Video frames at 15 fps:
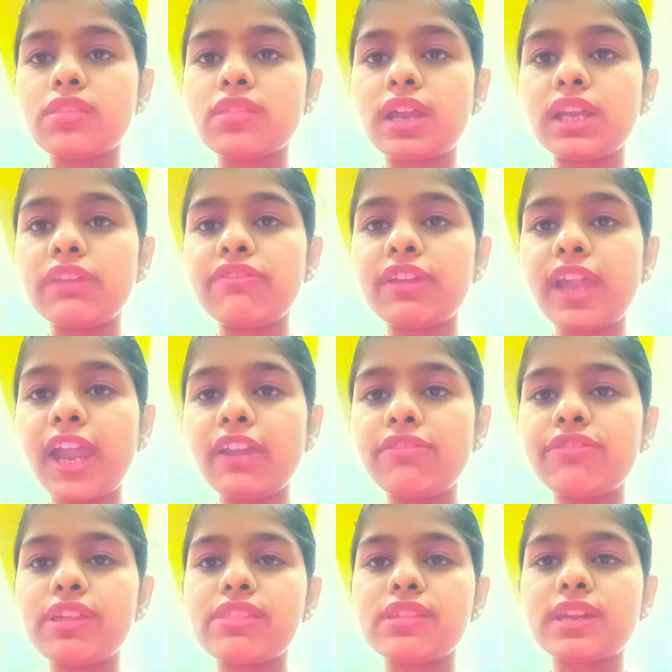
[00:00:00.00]
Certificate
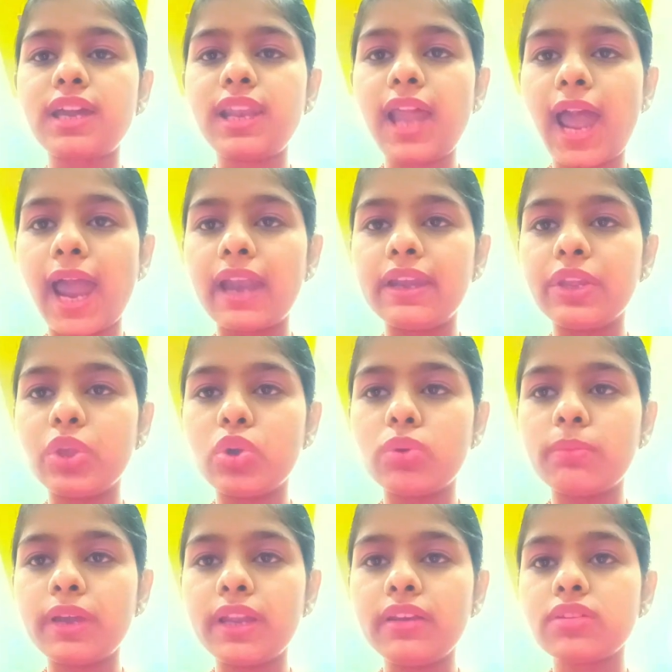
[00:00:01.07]
Physical and
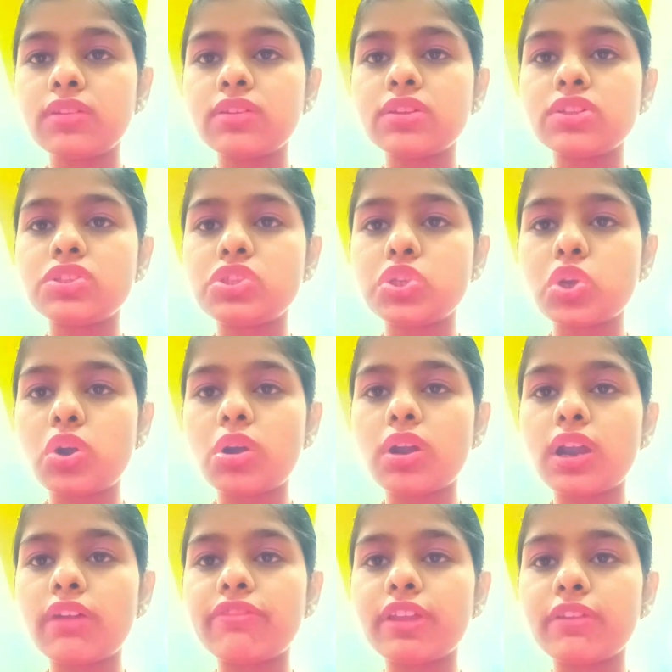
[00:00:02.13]
Human
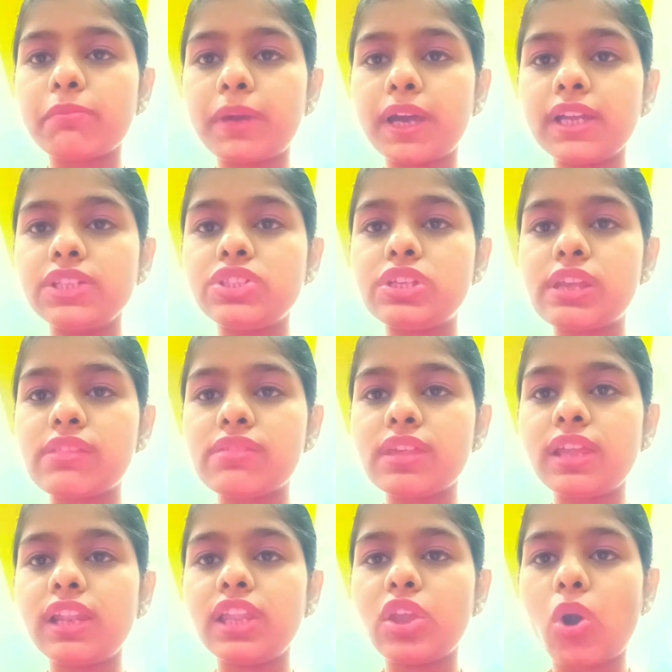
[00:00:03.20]
Geography by G.C.
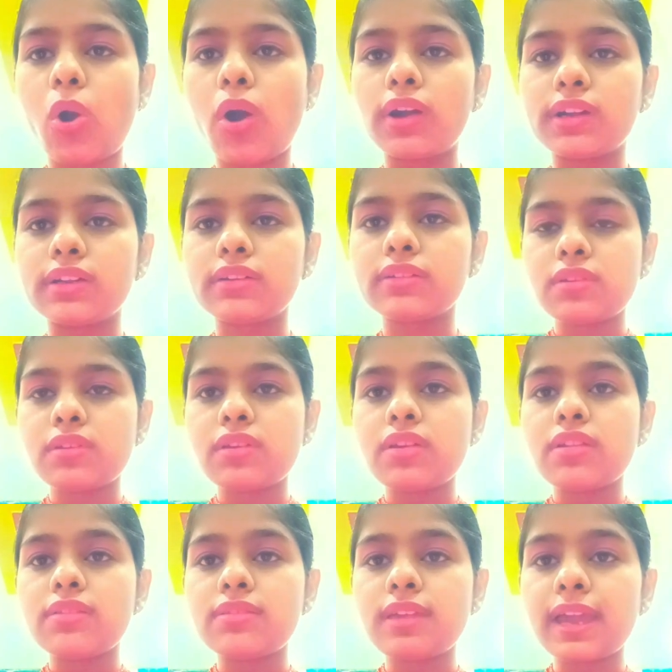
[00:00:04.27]
Leong.
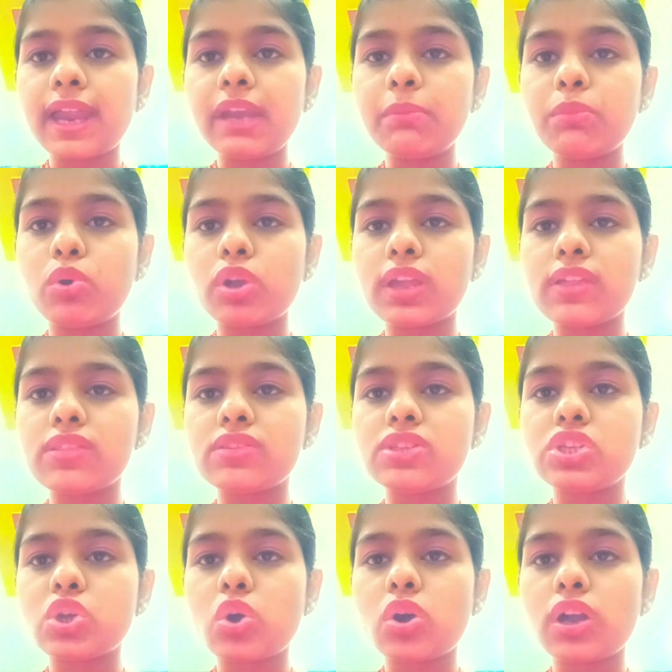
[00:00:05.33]
Second book
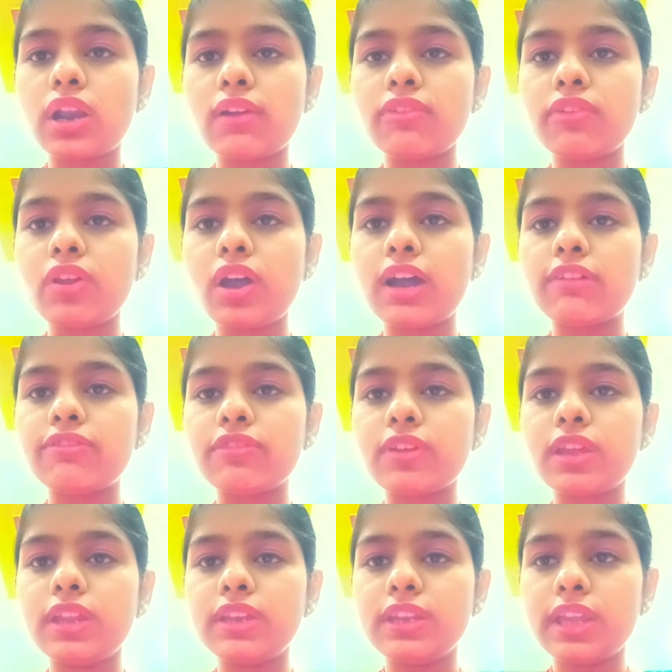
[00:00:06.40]
is Geography of
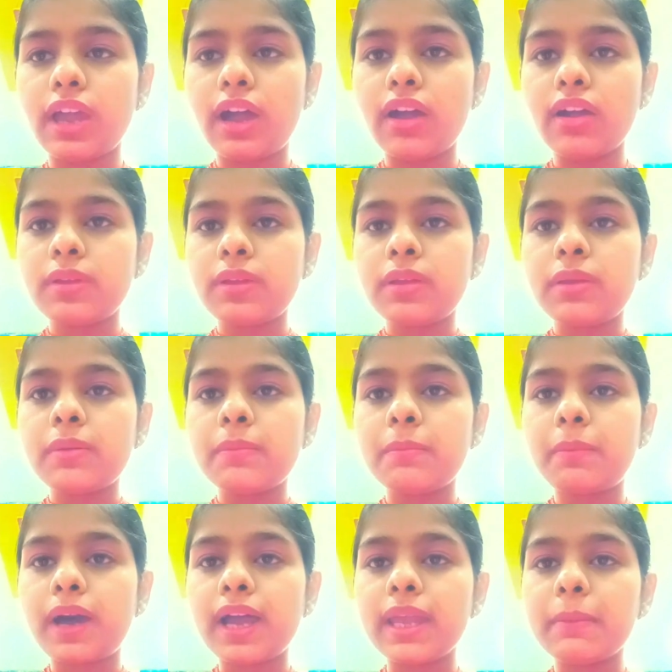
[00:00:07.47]
India
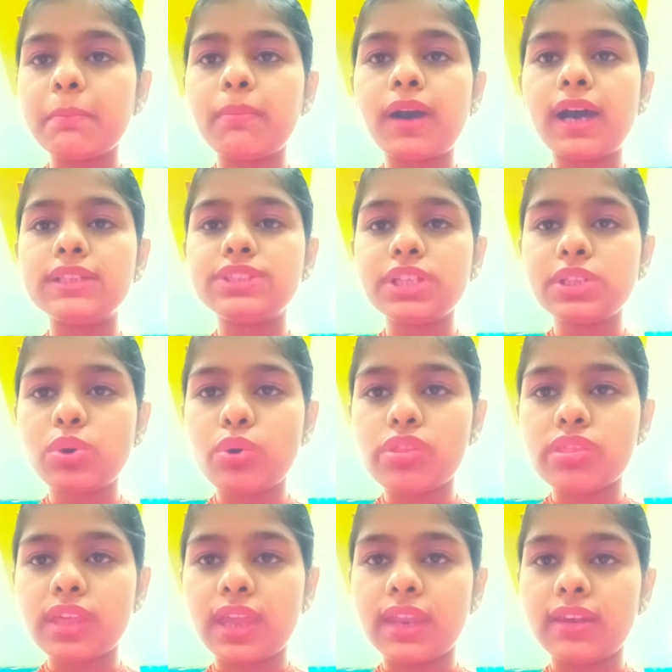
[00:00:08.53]
by Majid
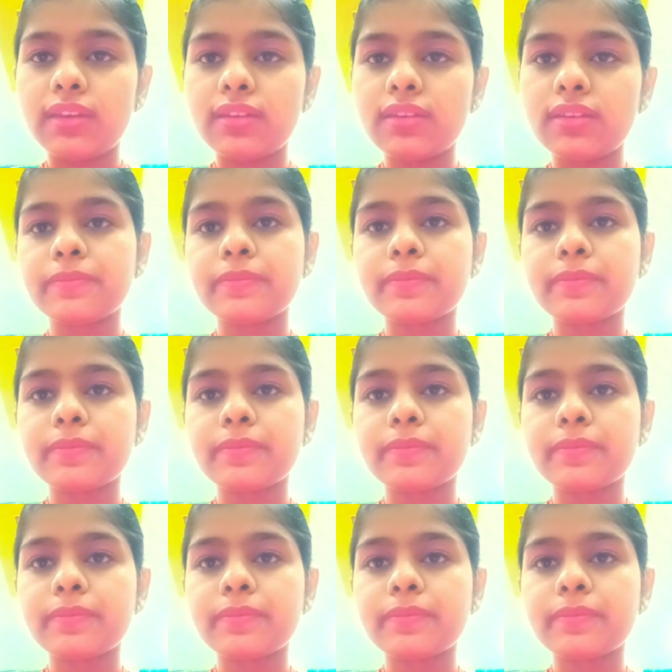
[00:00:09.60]
Hussain.